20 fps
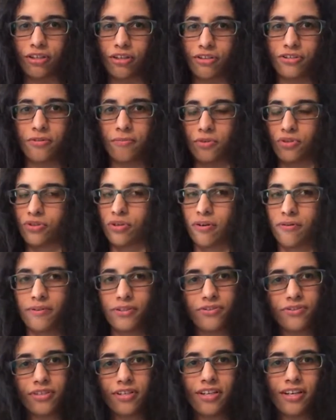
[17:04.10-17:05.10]
in customer
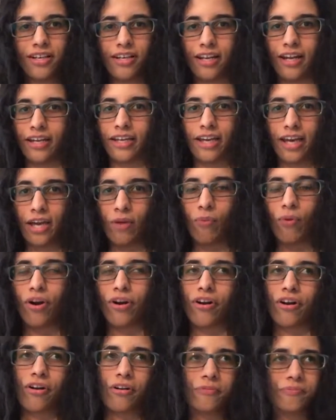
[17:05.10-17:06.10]
service, like a
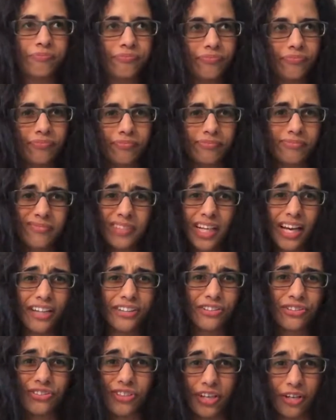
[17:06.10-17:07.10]
worker.
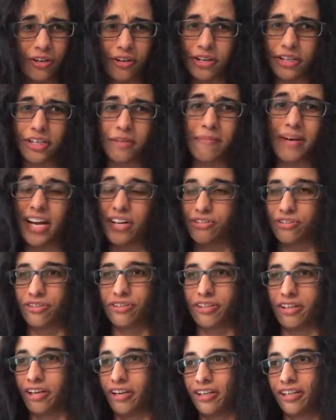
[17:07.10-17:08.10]
I just cannot
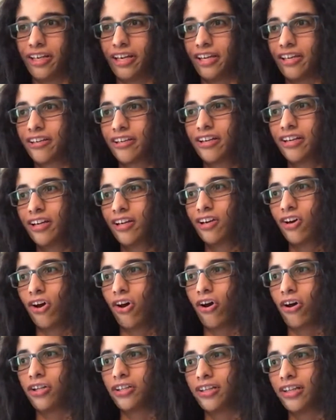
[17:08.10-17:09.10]
imagine that. Like,
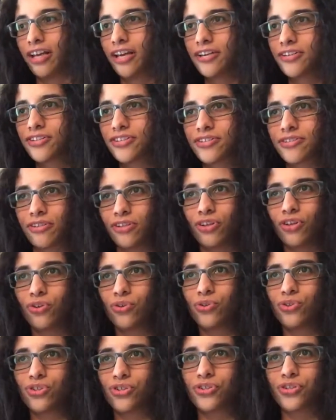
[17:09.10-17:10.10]
unless
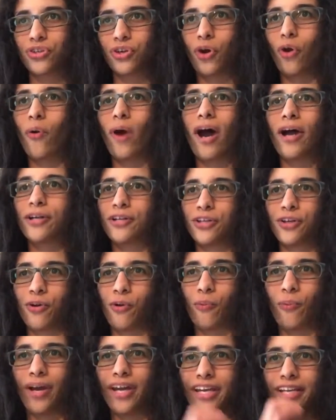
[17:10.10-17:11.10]
you just go out of
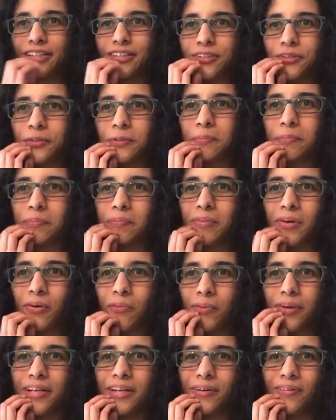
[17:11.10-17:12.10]
your way to
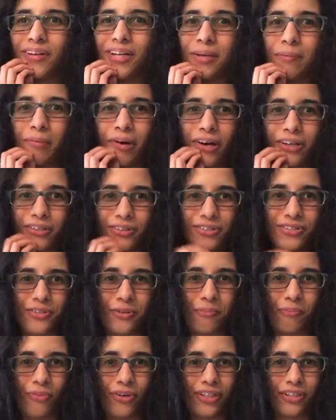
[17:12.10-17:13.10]
really, really bother
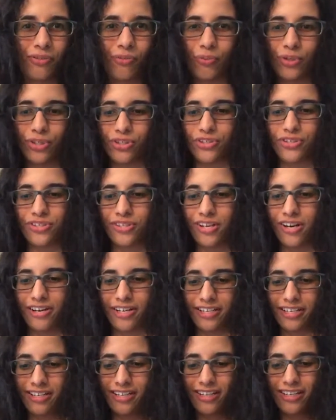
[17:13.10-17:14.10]
someone, which is
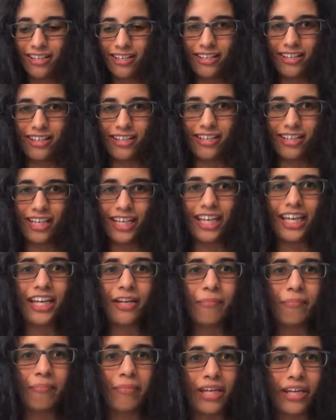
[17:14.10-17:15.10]
not
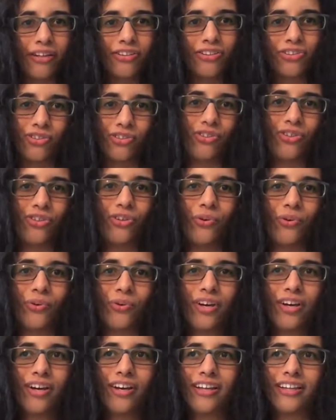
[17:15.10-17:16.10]
in me to do.